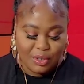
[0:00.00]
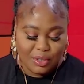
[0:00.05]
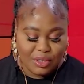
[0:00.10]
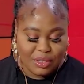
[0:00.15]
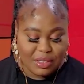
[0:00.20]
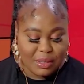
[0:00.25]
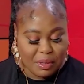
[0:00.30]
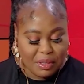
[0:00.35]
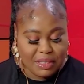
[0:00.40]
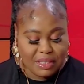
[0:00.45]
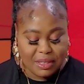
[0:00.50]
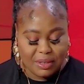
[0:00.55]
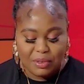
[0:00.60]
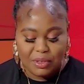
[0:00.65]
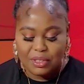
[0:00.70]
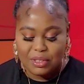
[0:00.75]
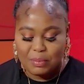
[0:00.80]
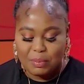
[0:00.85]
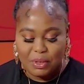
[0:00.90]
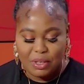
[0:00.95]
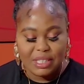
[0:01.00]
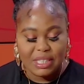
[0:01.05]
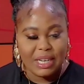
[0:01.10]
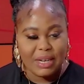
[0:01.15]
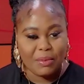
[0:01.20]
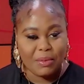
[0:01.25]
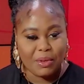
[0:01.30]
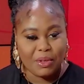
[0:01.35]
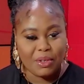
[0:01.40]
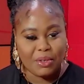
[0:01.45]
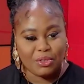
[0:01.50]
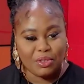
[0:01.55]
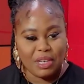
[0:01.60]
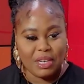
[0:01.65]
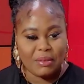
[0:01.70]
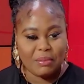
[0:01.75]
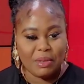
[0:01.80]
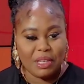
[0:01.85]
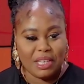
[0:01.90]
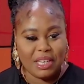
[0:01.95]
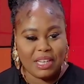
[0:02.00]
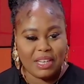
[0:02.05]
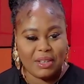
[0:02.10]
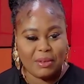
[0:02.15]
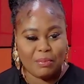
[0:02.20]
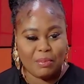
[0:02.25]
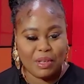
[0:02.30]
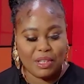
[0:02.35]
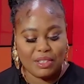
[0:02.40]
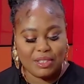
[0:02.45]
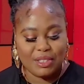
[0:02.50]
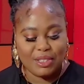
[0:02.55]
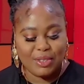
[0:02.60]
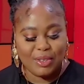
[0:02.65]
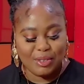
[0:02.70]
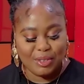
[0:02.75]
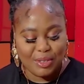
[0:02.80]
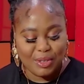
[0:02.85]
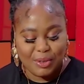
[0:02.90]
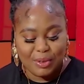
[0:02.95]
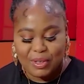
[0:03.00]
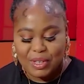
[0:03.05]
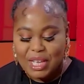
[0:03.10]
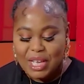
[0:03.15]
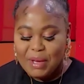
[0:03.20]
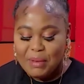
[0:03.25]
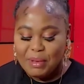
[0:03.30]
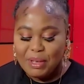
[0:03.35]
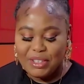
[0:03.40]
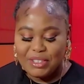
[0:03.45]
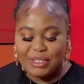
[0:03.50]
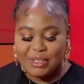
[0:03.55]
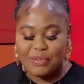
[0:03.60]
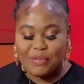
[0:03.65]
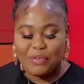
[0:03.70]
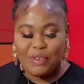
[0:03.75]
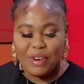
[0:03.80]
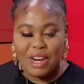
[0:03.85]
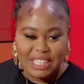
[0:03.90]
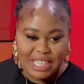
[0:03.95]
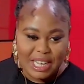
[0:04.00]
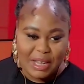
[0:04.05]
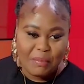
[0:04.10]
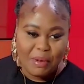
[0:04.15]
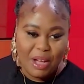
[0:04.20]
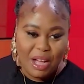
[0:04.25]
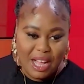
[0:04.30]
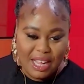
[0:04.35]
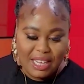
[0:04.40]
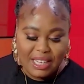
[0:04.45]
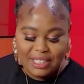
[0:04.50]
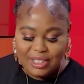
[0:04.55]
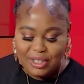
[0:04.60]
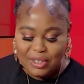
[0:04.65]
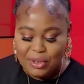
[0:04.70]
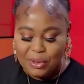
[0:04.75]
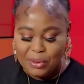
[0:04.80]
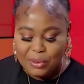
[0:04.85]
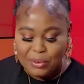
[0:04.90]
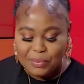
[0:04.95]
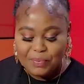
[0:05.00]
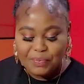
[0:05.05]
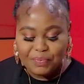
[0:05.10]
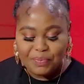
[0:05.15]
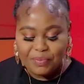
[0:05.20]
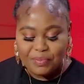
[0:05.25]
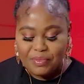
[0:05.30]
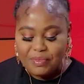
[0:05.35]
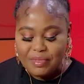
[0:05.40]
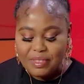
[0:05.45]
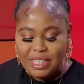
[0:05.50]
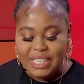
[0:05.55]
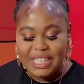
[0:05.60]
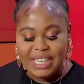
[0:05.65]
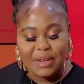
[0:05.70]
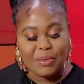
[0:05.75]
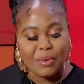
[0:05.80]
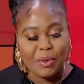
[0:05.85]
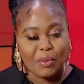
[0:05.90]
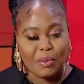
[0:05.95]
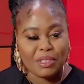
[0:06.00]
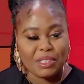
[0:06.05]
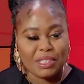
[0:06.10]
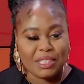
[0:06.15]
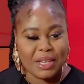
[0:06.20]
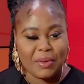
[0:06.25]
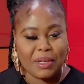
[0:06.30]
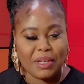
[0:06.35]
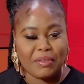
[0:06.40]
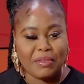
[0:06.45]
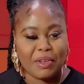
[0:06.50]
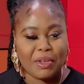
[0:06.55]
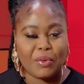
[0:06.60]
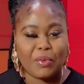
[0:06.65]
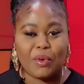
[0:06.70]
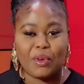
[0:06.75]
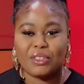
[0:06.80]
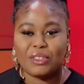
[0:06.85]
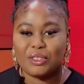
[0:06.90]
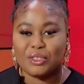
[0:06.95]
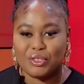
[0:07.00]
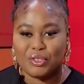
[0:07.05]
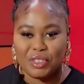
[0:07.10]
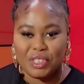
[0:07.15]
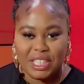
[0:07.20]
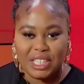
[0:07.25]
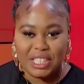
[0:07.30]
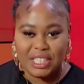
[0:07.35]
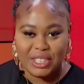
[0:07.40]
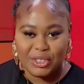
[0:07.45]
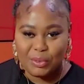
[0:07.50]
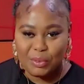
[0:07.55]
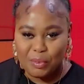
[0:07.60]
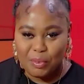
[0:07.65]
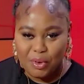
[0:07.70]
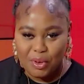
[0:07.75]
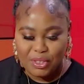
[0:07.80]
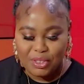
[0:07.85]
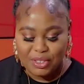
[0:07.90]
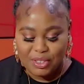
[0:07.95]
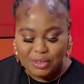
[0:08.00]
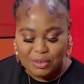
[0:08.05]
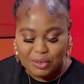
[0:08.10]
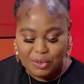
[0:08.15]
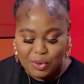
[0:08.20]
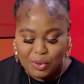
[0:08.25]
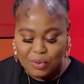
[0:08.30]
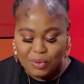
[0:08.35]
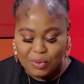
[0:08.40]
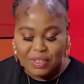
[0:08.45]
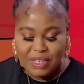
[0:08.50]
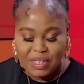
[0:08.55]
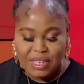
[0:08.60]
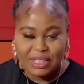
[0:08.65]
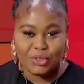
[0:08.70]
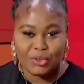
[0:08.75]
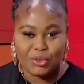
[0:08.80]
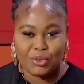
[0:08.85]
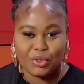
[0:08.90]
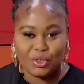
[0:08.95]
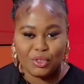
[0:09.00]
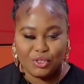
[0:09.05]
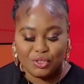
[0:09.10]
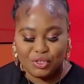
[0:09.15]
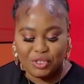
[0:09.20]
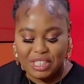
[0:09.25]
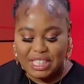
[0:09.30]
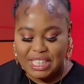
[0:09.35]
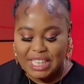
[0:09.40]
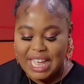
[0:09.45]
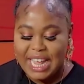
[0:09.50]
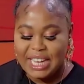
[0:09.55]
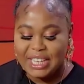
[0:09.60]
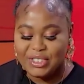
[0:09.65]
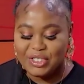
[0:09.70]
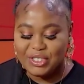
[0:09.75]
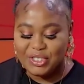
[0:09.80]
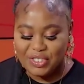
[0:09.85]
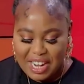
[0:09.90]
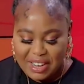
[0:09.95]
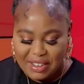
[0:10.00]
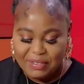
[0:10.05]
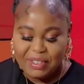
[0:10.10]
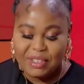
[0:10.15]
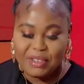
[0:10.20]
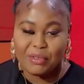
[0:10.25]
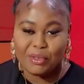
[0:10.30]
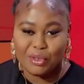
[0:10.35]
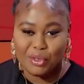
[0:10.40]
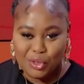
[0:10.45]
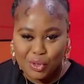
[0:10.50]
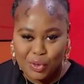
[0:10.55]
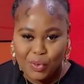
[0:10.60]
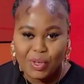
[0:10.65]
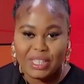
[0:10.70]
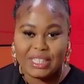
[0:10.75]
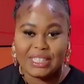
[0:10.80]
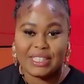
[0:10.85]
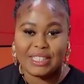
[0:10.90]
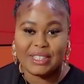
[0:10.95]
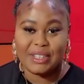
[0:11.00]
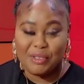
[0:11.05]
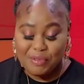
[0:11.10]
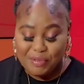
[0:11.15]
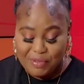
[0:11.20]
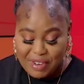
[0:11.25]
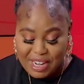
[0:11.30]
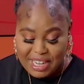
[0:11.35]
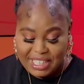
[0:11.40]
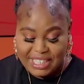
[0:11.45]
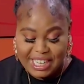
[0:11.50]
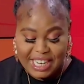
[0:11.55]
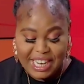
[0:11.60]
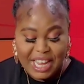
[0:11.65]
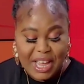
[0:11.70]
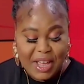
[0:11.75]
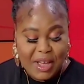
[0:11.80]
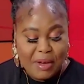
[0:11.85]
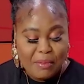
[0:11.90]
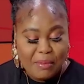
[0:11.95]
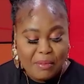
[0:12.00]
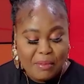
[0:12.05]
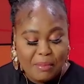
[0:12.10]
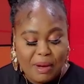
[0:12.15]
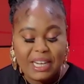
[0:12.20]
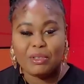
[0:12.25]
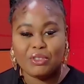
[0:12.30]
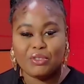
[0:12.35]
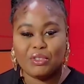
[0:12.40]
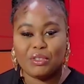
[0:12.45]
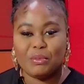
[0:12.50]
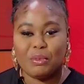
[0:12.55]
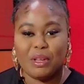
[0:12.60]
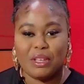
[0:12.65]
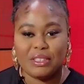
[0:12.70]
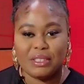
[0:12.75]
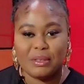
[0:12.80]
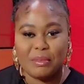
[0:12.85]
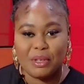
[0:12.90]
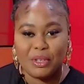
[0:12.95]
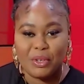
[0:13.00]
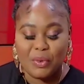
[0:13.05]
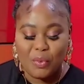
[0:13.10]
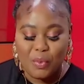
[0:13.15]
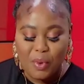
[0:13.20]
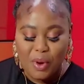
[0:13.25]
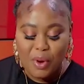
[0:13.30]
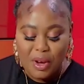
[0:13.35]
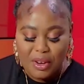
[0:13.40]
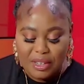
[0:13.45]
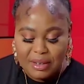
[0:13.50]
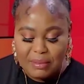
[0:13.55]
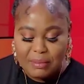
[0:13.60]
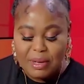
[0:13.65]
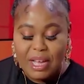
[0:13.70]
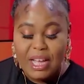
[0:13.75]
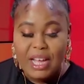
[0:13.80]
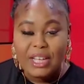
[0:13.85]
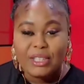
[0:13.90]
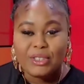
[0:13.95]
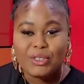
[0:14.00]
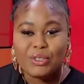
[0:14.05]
a bit serious, but we're gonna try to make it a bit subtle because it's Friday. But like we always say, whenever you want to drink, you must know that you do not drink and drive, even though it's a Friday. My name is Rose Blossom, and you're welcome